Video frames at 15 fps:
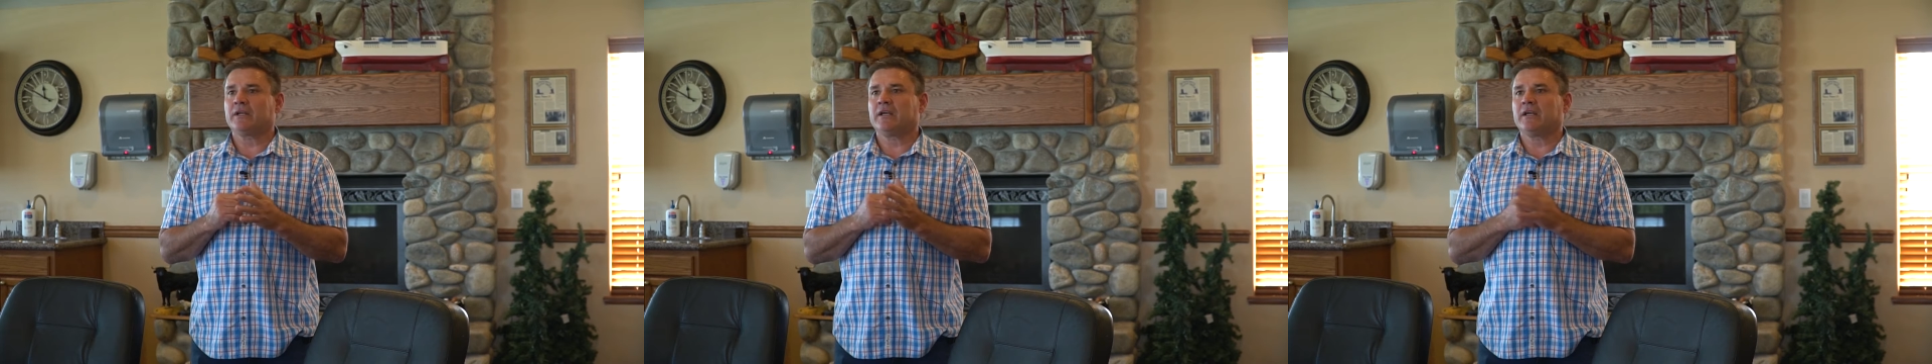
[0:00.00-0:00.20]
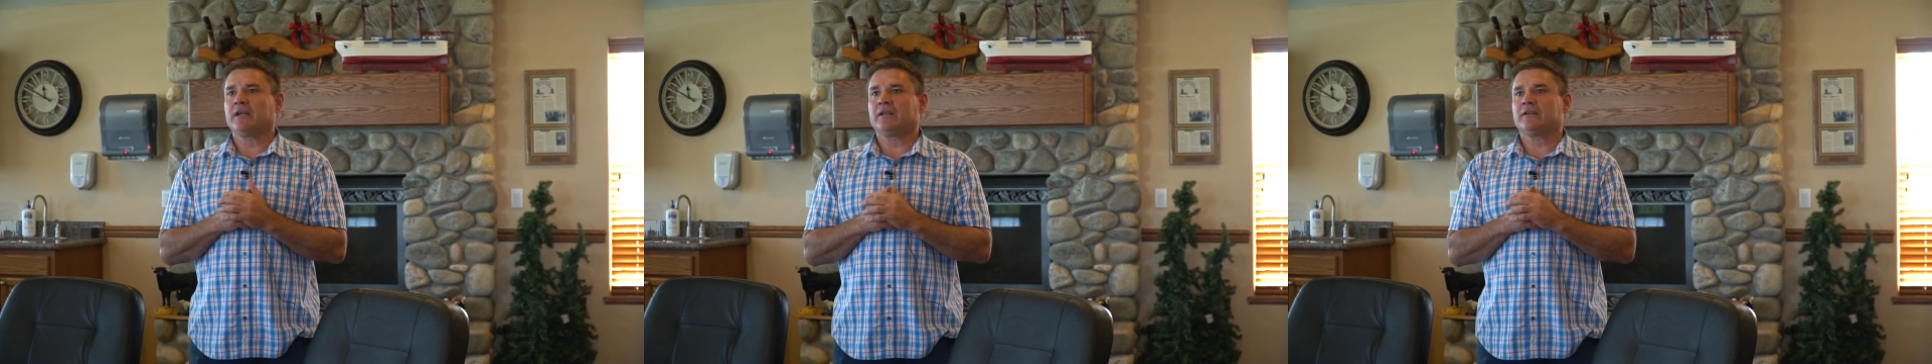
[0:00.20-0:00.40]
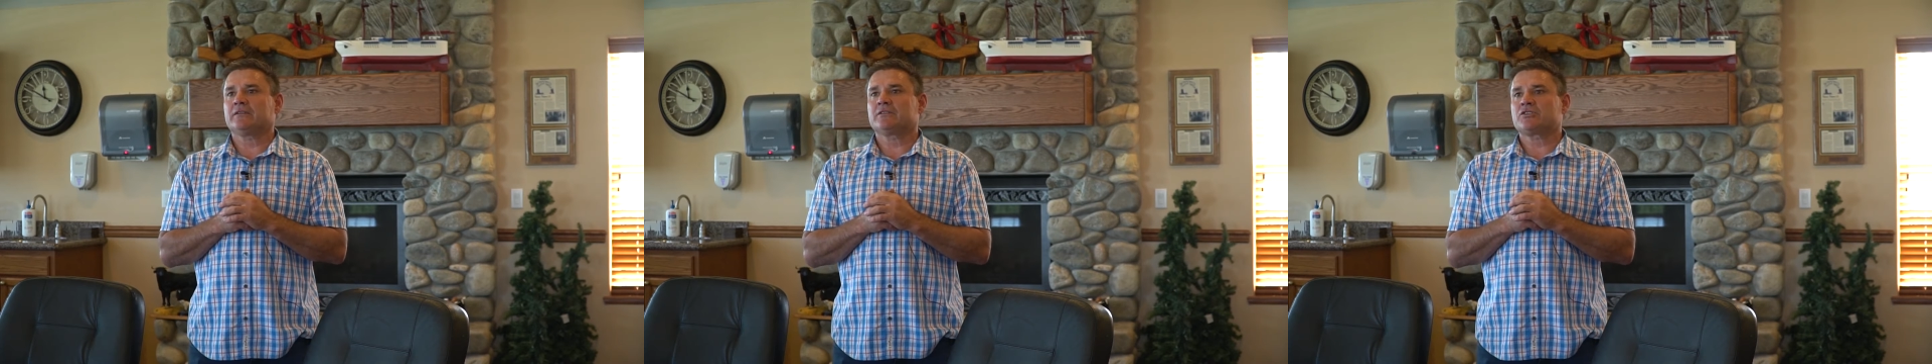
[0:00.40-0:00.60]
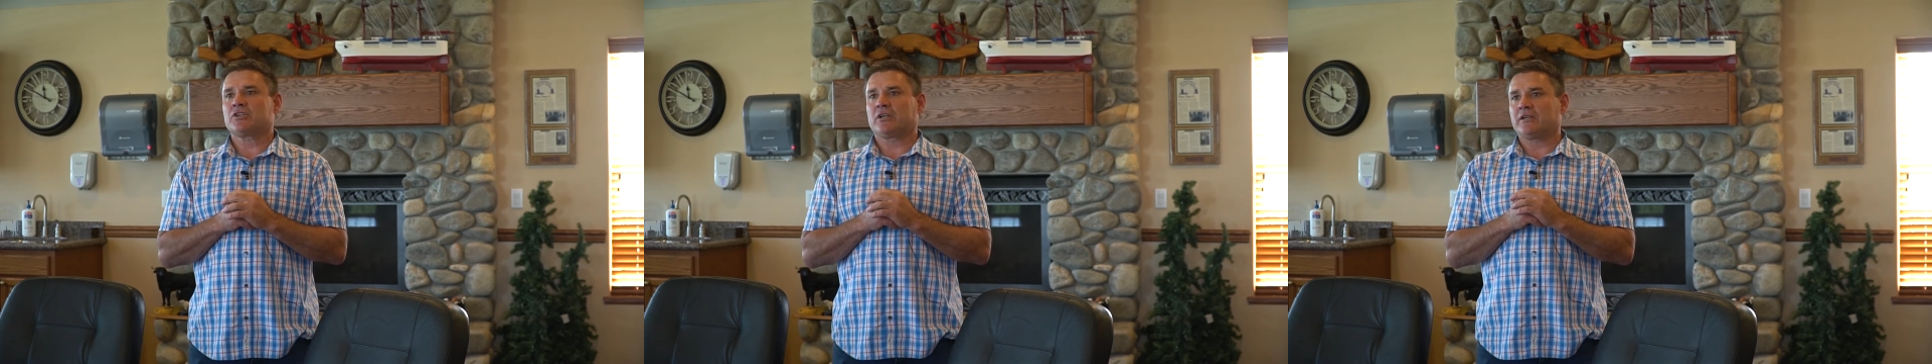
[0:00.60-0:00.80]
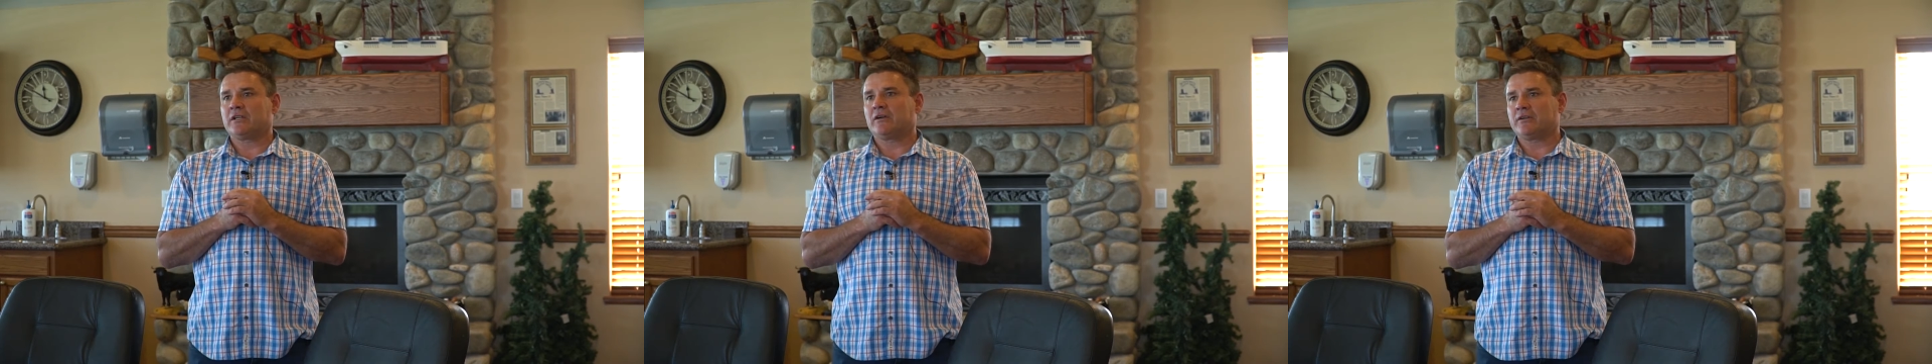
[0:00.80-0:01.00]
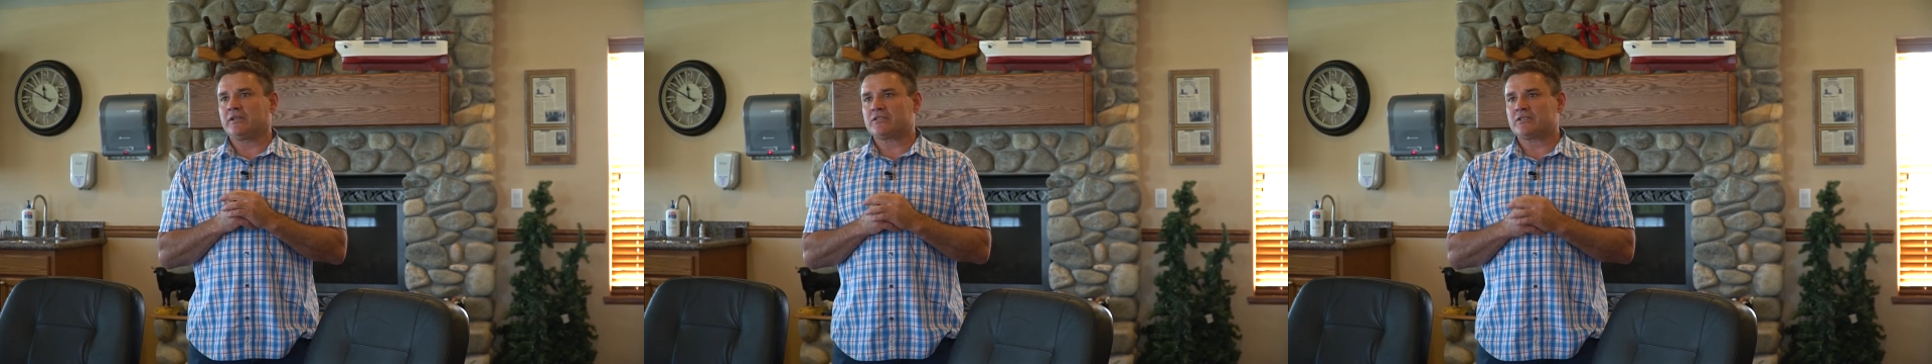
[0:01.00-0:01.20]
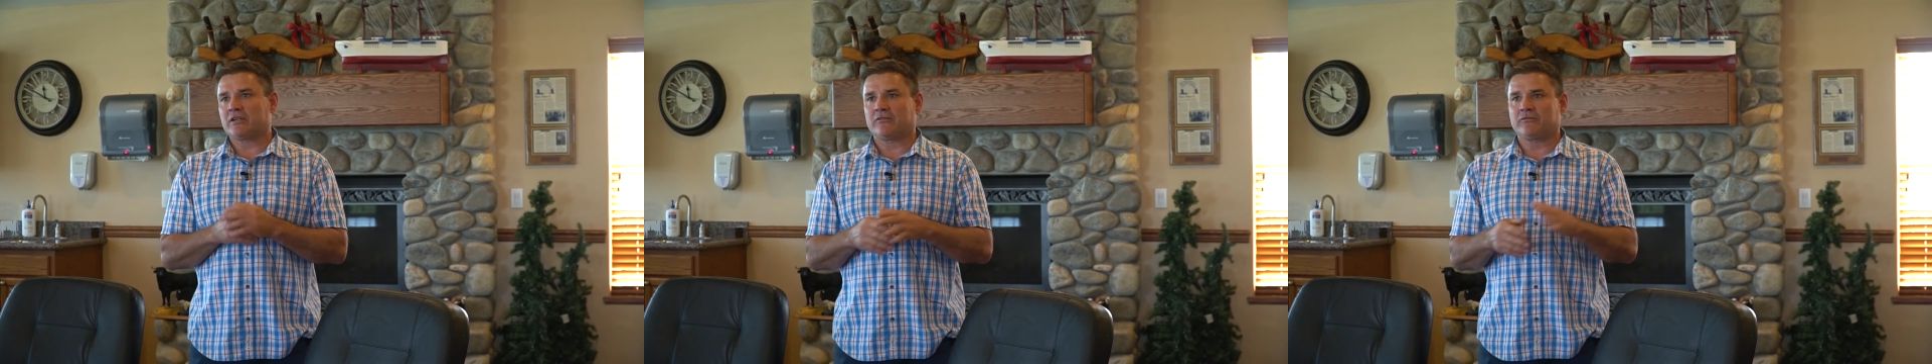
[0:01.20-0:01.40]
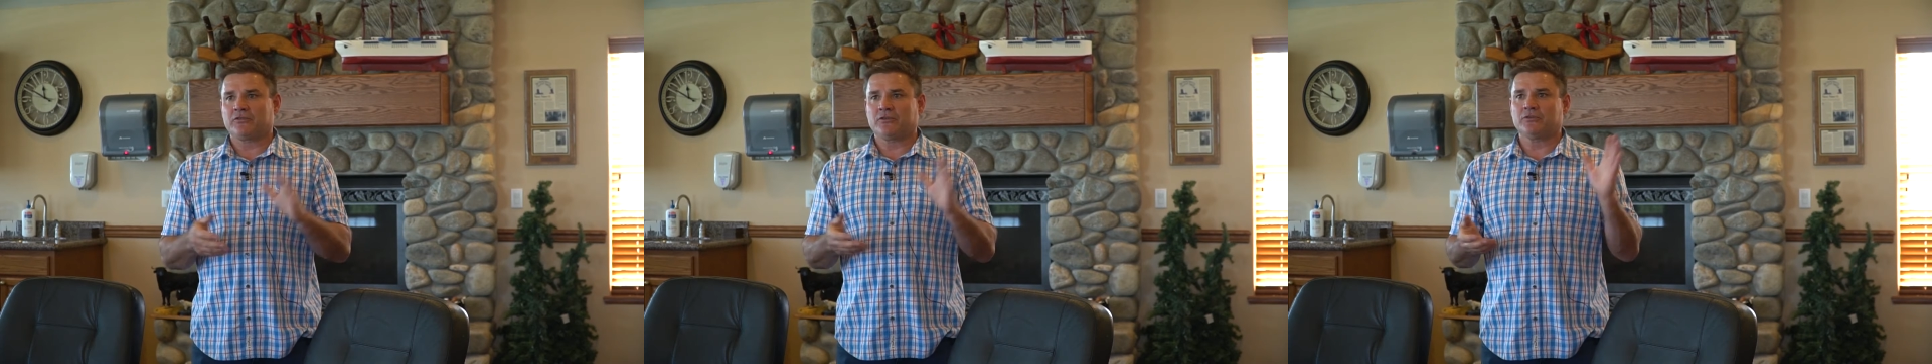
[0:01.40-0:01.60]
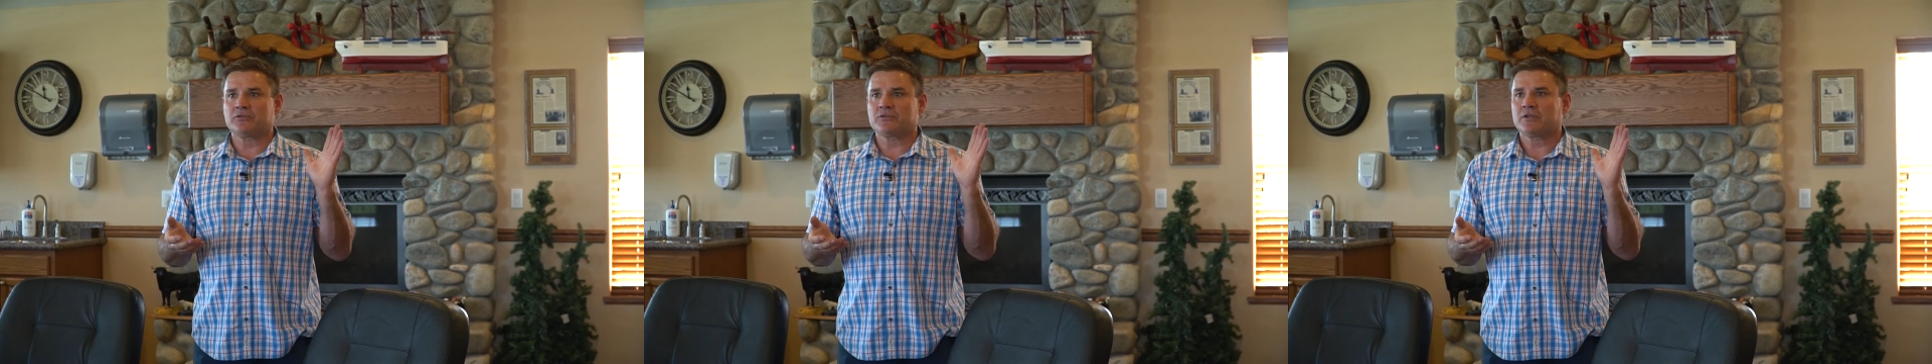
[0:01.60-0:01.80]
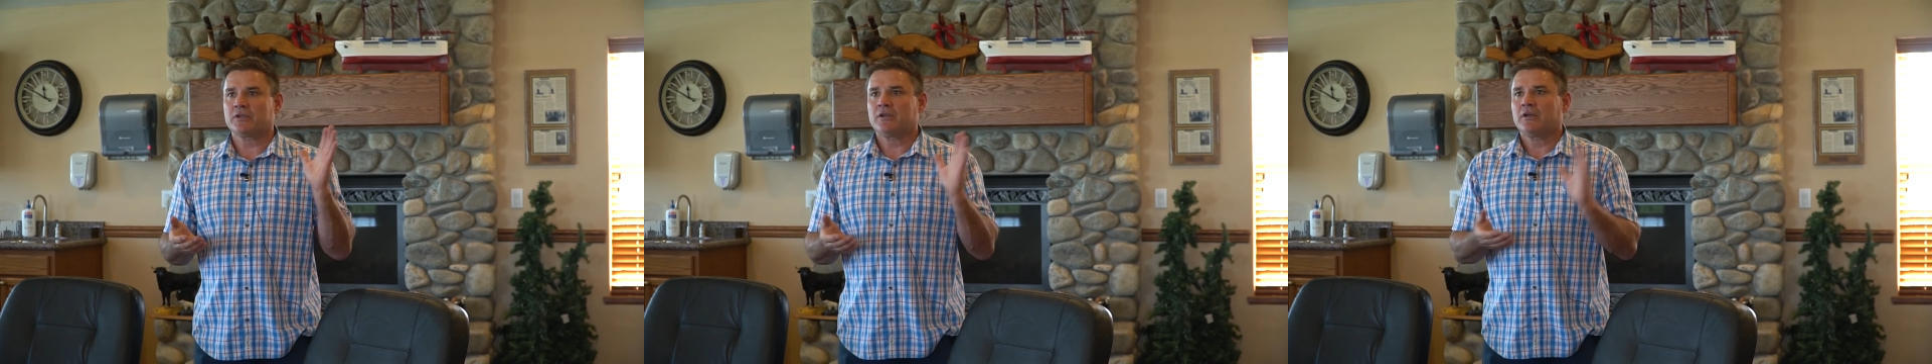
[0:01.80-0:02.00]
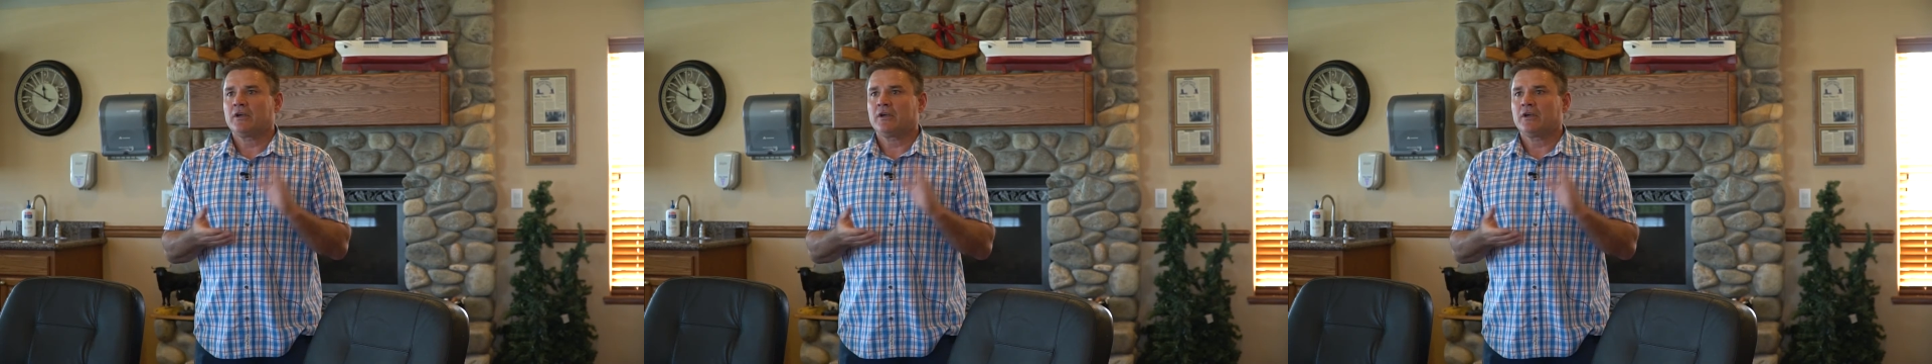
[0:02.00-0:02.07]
and shut down each centrifuge,